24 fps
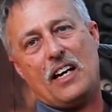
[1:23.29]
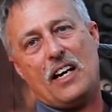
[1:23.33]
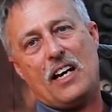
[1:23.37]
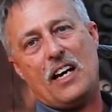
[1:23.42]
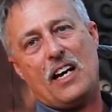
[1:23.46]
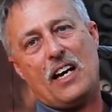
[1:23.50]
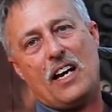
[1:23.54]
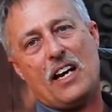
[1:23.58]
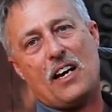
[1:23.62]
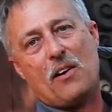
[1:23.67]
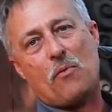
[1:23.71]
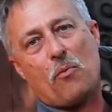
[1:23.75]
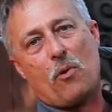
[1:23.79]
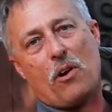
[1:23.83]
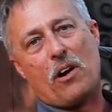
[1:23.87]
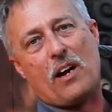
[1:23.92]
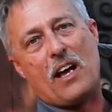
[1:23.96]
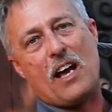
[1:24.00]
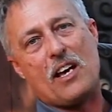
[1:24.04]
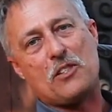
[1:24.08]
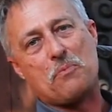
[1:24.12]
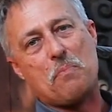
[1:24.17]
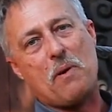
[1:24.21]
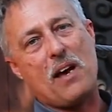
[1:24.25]
And we're
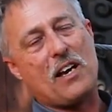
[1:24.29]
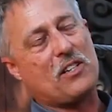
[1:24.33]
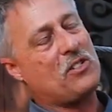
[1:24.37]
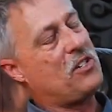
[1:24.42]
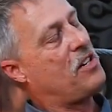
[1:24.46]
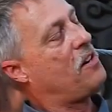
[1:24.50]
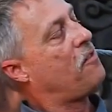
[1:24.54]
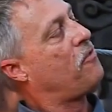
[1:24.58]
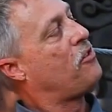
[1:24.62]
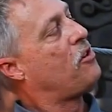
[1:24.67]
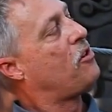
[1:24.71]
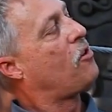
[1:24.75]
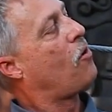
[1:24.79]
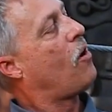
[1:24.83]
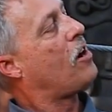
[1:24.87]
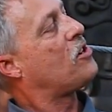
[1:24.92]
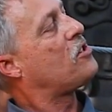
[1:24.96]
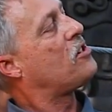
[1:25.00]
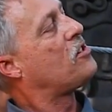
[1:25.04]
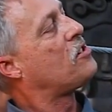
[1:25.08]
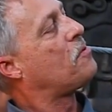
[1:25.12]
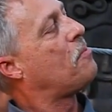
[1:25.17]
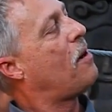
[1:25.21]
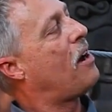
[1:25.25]
gonna ask Maxine a few
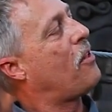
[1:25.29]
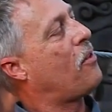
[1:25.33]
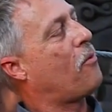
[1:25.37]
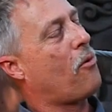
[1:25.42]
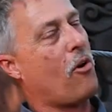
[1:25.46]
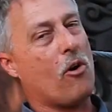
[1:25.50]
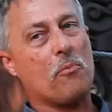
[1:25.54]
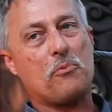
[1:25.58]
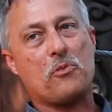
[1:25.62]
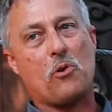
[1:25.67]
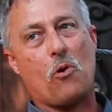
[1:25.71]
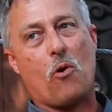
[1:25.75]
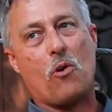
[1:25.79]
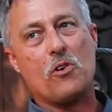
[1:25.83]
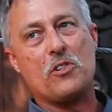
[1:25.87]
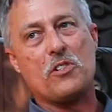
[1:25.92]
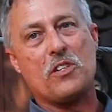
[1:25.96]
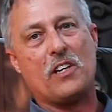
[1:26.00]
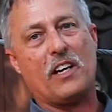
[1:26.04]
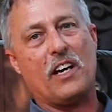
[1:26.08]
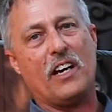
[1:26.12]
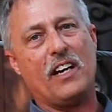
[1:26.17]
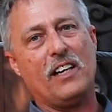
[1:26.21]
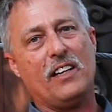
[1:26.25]
questions about the rope course
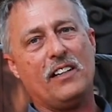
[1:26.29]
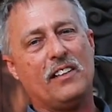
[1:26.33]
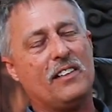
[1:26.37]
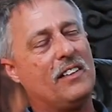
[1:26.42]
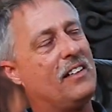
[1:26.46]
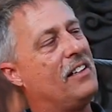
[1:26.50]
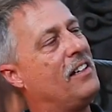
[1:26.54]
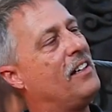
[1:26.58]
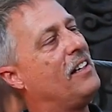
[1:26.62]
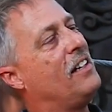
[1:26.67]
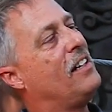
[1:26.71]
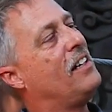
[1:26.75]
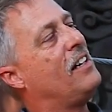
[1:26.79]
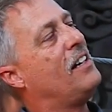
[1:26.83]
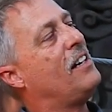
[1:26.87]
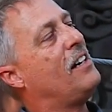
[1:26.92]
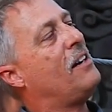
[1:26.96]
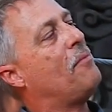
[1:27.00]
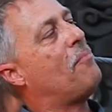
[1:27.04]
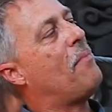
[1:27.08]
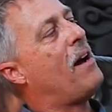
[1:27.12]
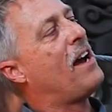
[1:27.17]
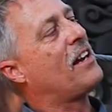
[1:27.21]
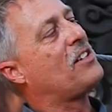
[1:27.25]
today.
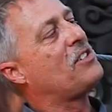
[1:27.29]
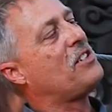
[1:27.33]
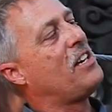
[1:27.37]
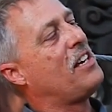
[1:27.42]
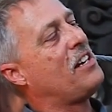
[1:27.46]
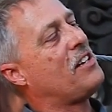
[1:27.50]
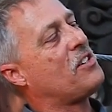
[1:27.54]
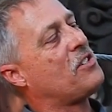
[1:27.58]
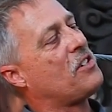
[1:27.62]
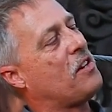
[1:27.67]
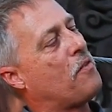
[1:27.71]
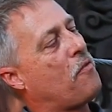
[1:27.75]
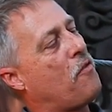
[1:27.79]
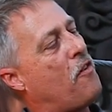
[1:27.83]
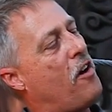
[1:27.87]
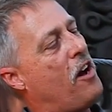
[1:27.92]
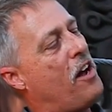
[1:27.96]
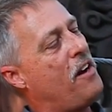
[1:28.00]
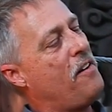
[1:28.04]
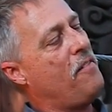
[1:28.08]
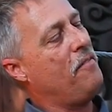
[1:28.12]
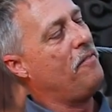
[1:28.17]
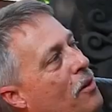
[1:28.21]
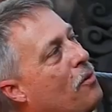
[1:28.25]
Maxine, is it
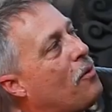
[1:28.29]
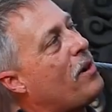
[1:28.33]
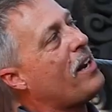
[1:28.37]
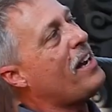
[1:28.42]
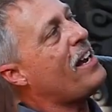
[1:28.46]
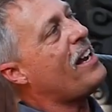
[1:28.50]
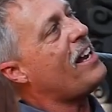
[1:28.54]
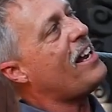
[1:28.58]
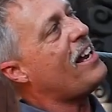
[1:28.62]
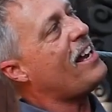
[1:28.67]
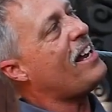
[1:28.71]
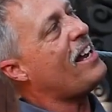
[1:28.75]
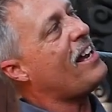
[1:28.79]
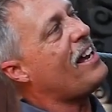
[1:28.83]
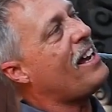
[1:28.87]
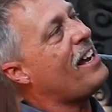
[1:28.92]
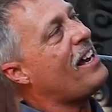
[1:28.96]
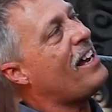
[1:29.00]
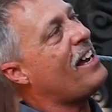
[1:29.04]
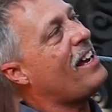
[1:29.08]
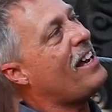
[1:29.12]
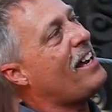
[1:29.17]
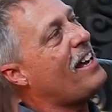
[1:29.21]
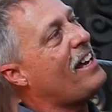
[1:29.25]
fun?
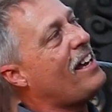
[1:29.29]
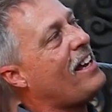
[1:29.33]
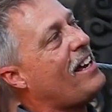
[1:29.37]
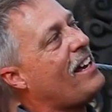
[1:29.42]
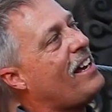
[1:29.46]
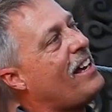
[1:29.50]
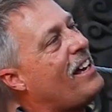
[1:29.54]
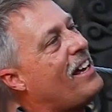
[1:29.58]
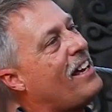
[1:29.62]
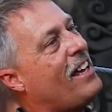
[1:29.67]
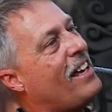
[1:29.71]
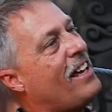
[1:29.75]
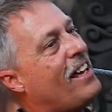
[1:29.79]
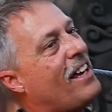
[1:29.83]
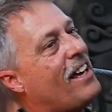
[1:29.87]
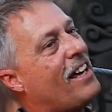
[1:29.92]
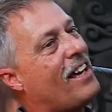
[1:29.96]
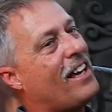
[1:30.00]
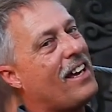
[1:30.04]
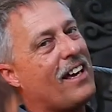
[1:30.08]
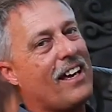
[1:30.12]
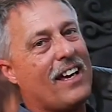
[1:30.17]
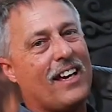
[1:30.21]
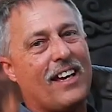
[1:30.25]
Whee!
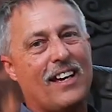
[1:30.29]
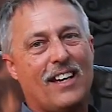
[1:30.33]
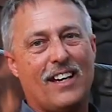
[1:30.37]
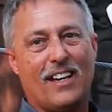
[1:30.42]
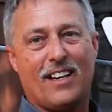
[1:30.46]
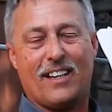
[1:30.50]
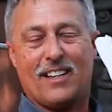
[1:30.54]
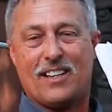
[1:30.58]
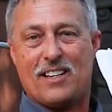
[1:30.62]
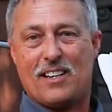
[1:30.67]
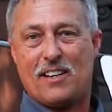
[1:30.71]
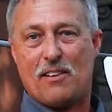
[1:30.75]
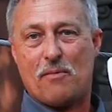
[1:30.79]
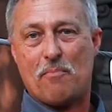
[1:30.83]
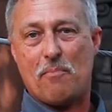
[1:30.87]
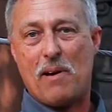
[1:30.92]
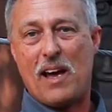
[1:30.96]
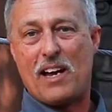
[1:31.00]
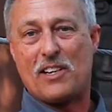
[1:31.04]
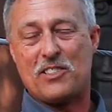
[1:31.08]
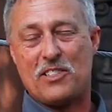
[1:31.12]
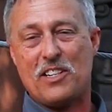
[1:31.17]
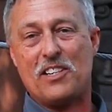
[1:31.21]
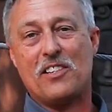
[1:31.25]

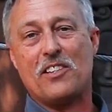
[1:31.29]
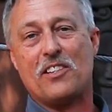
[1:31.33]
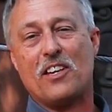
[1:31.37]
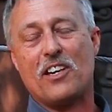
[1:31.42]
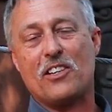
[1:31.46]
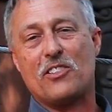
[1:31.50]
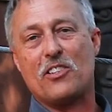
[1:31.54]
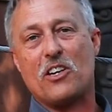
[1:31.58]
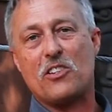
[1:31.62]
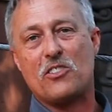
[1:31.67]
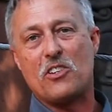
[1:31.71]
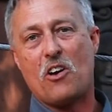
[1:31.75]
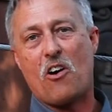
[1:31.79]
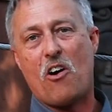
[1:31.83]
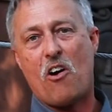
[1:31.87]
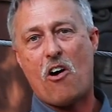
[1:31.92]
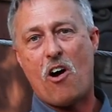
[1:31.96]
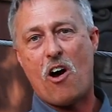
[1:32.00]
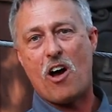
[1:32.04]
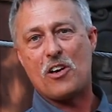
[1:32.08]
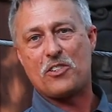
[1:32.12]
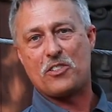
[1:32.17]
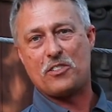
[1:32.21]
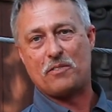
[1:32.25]
Maxine thinks it's
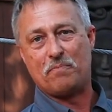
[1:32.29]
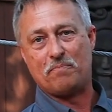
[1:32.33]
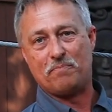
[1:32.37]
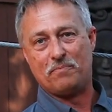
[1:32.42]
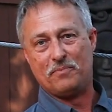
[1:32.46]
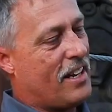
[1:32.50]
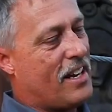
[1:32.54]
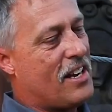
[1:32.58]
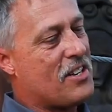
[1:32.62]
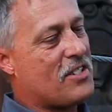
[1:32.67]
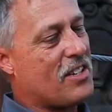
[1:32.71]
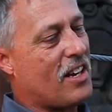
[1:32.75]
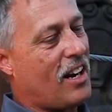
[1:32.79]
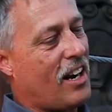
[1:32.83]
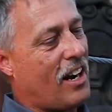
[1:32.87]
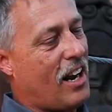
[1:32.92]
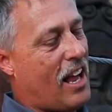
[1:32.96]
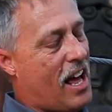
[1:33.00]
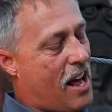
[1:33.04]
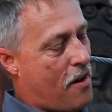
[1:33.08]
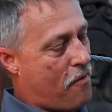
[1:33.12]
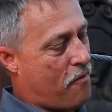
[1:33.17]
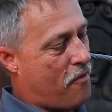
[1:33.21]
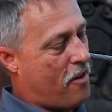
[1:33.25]
awesome. Is it a
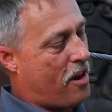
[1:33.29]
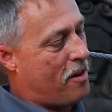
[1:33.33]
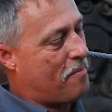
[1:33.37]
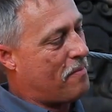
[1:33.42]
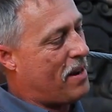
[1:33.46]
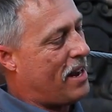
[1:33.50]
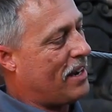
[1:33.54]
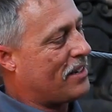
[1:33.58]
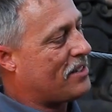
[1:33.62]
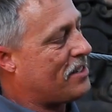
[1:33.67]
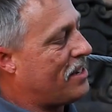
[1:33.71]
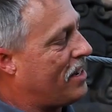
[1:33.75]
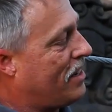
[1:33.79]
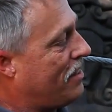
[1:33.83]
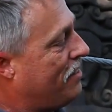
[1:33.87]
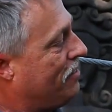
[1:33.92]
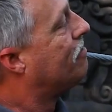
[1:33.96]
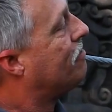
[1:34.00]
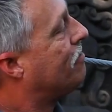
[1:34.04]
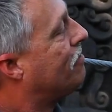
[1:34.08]
lot of fun, Maxine?